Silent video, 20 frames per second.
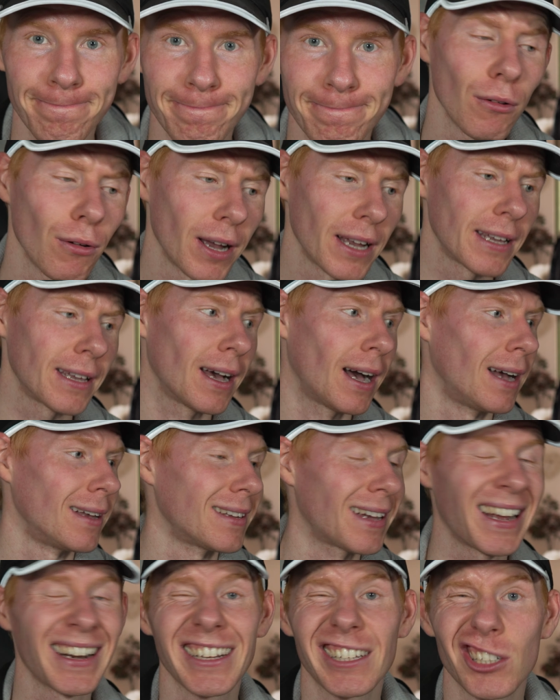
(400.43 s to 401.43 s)
Right guys,
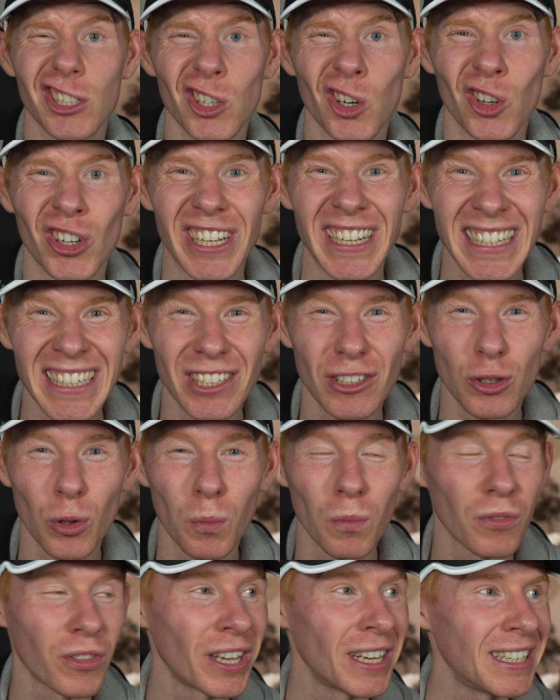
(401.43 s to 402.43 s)
I need to go and eat
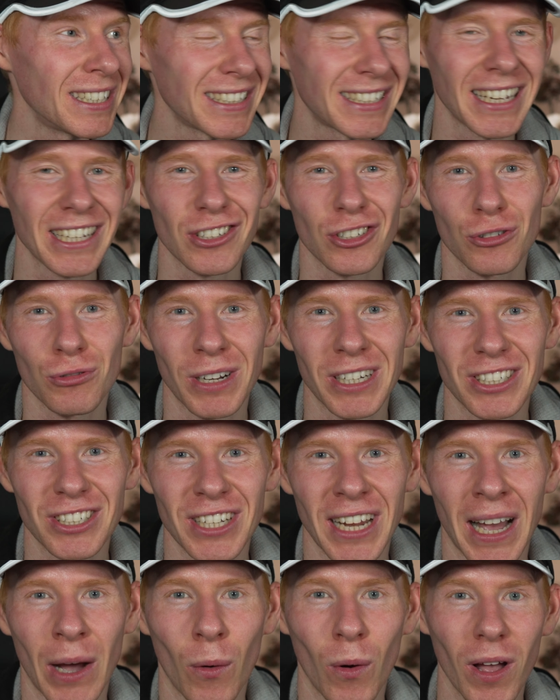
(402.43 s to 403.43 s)
something, get stretched
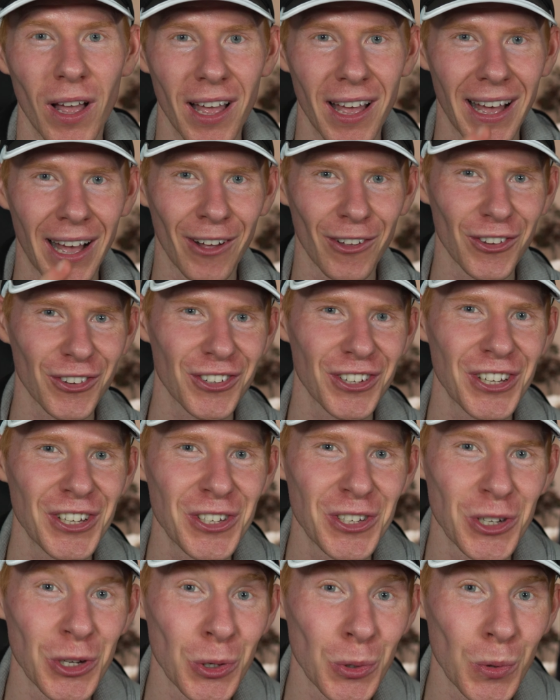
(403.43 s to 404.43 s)
out. I'll see
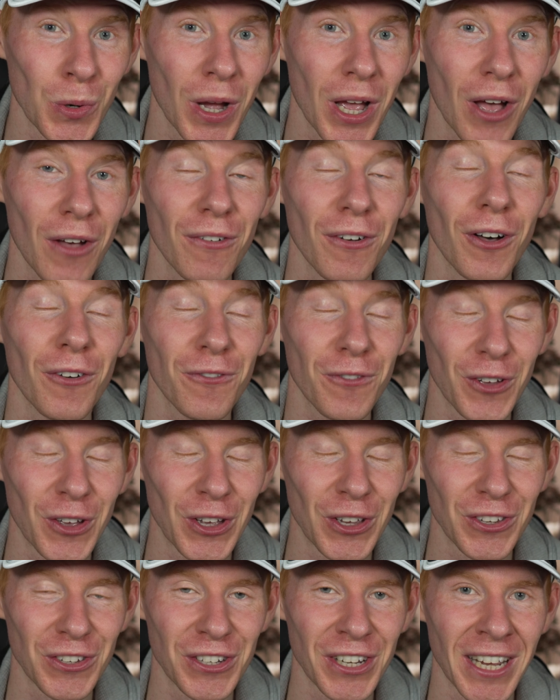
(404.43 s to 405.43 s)
you
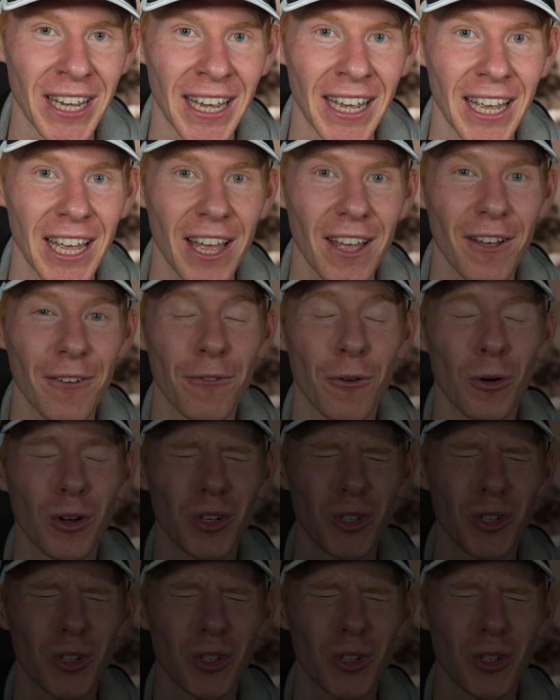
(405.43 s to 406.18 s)
Thursday for a